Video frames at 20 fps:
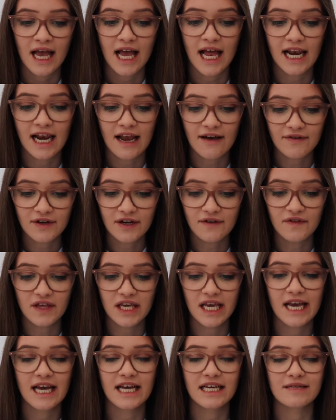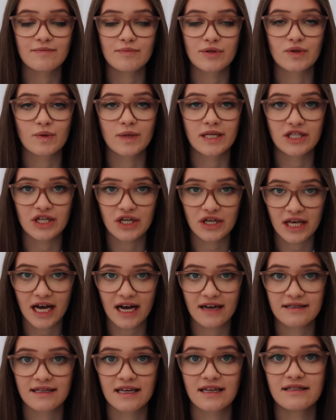11 of the years between
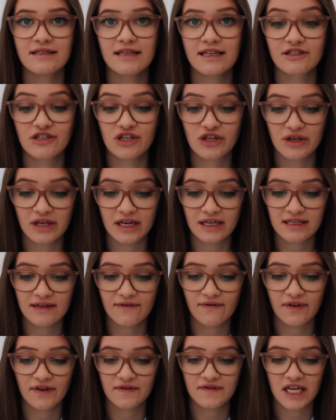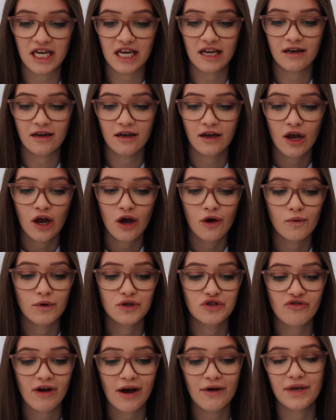2000 and 2015 were
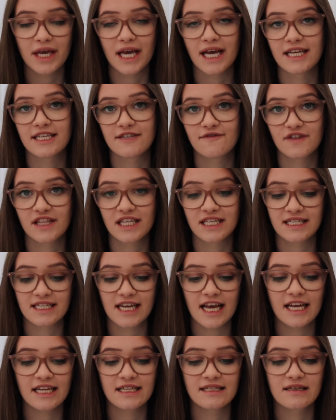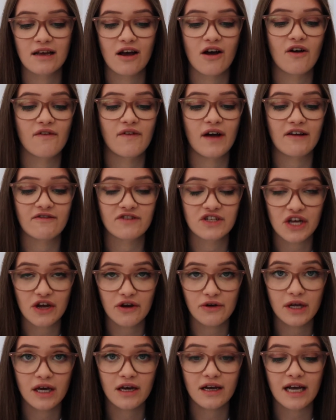drought years for the states of
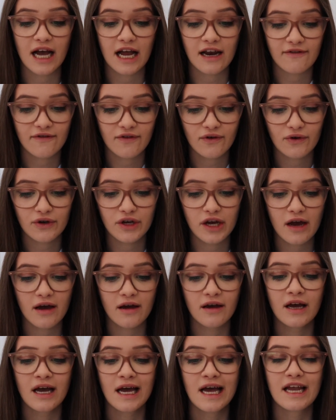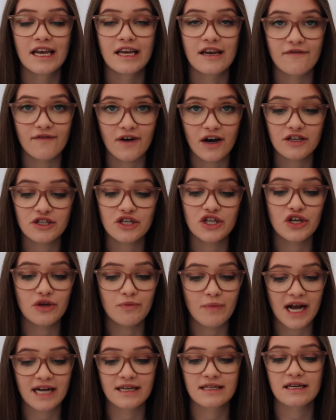Arizona, California, Nevada, New
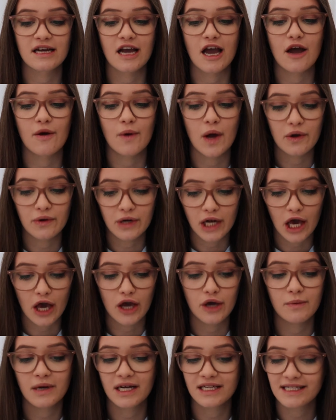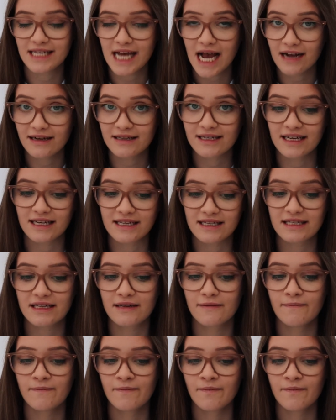Mexico, Oklahoma and Texas.